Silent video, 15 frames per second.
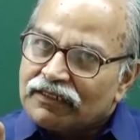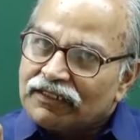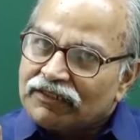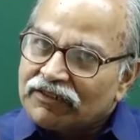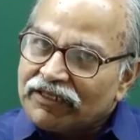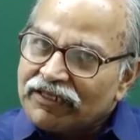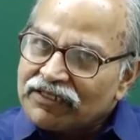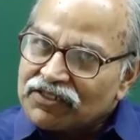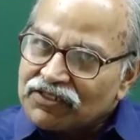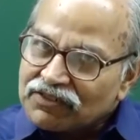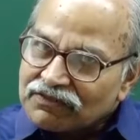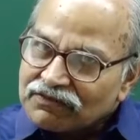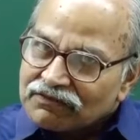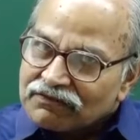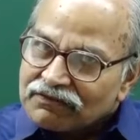the things
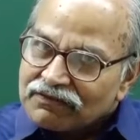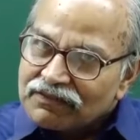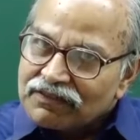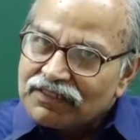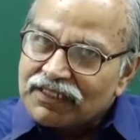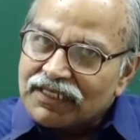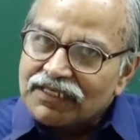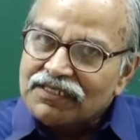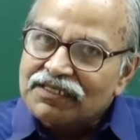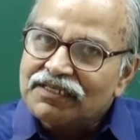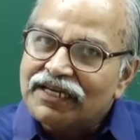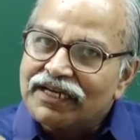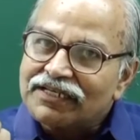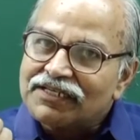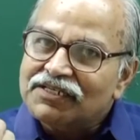
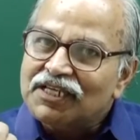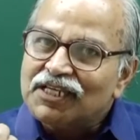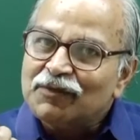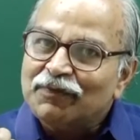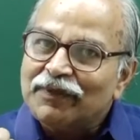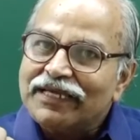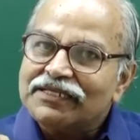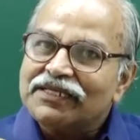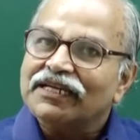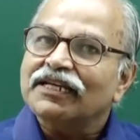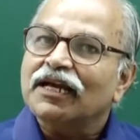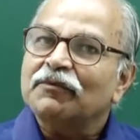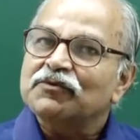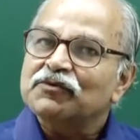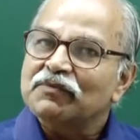just gets displaced
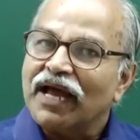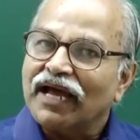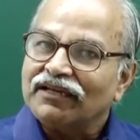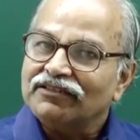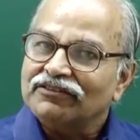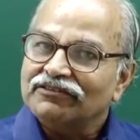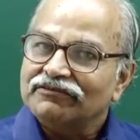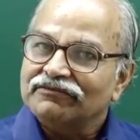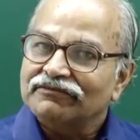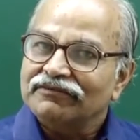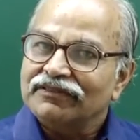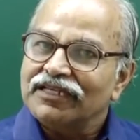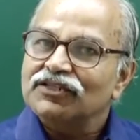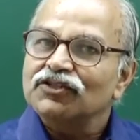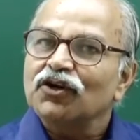and comes back.
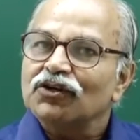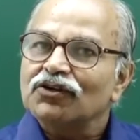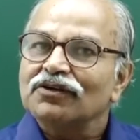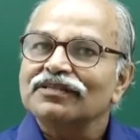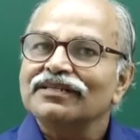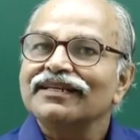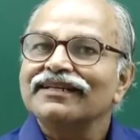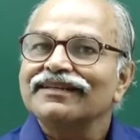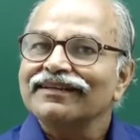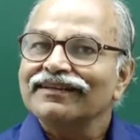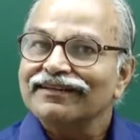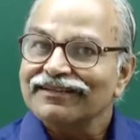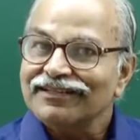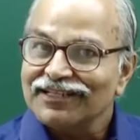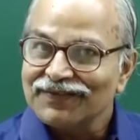It is not oscillating
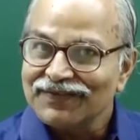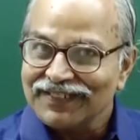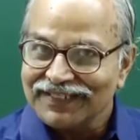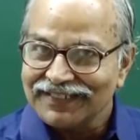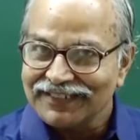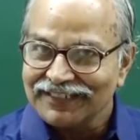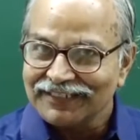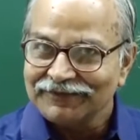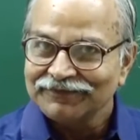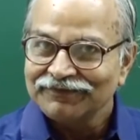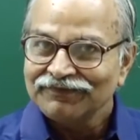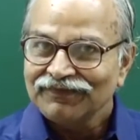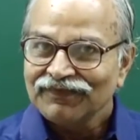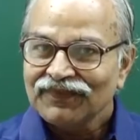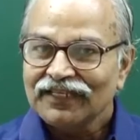continuously.
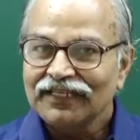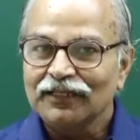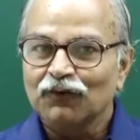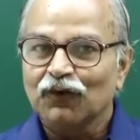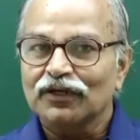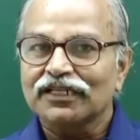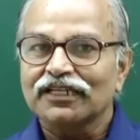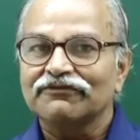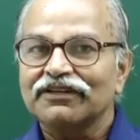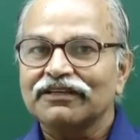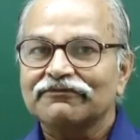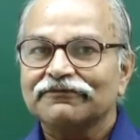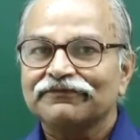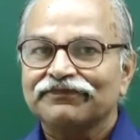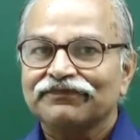In the water
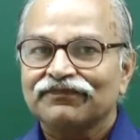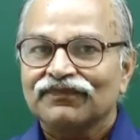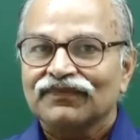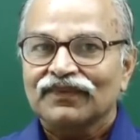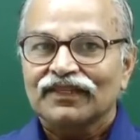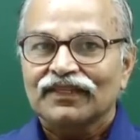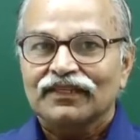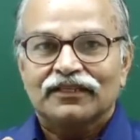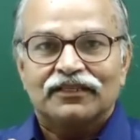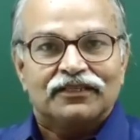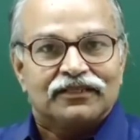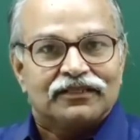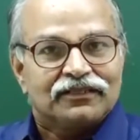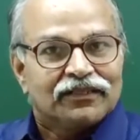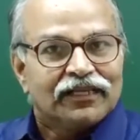wave,
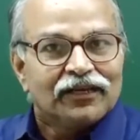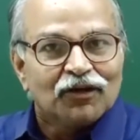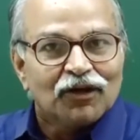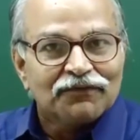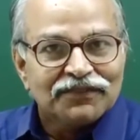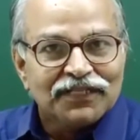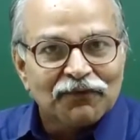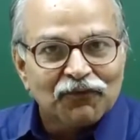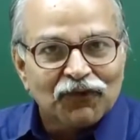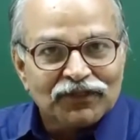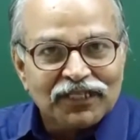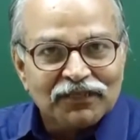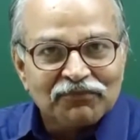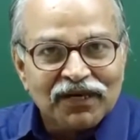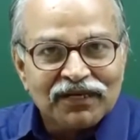think of some
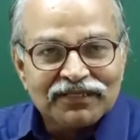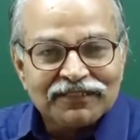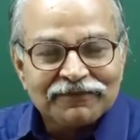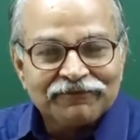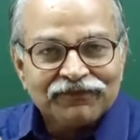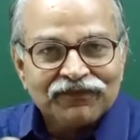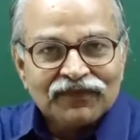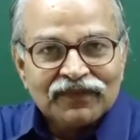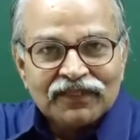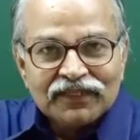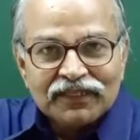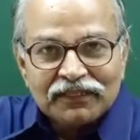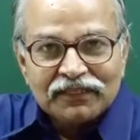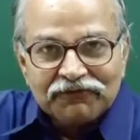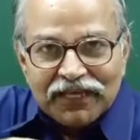water mass,
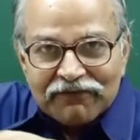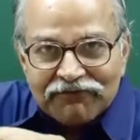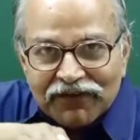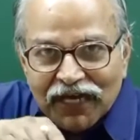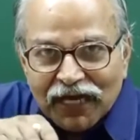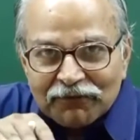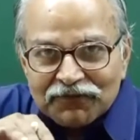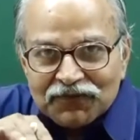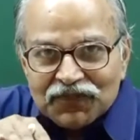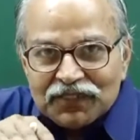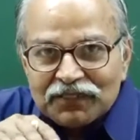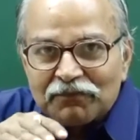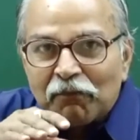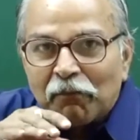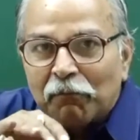the wave
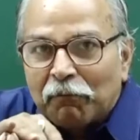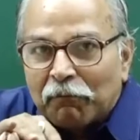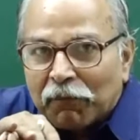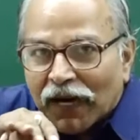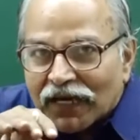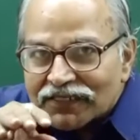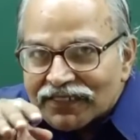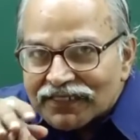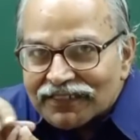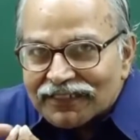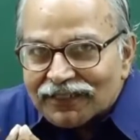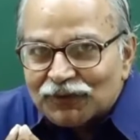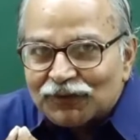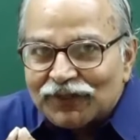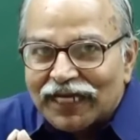comes, passes
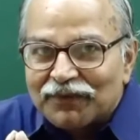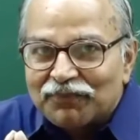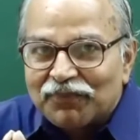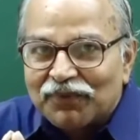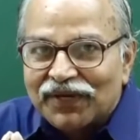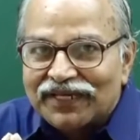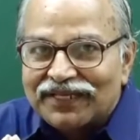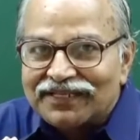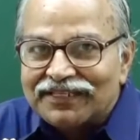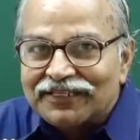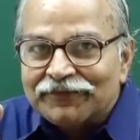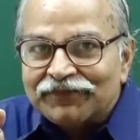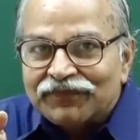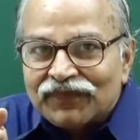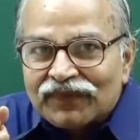through that point,